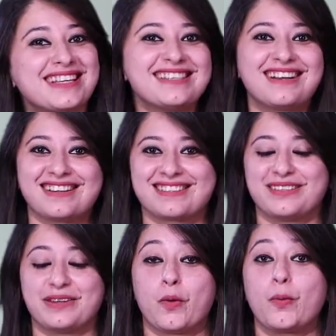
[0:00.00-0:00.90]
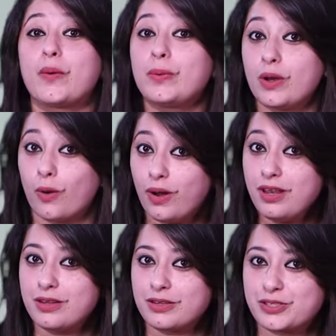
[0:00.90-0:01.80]
kindergarten where we
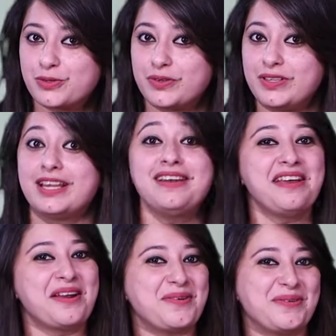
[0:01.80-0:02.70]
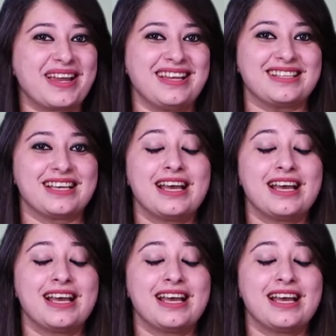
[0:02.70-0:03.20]
all learn to read and write.